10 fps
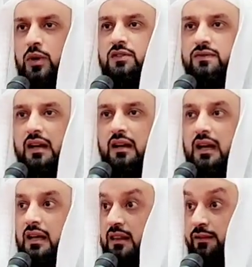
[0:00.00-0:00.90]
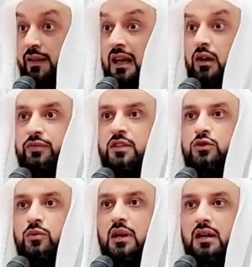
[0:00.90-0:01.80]
Which veil? The veil of
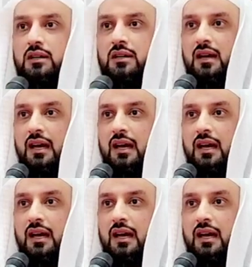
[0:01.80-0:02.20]
this world.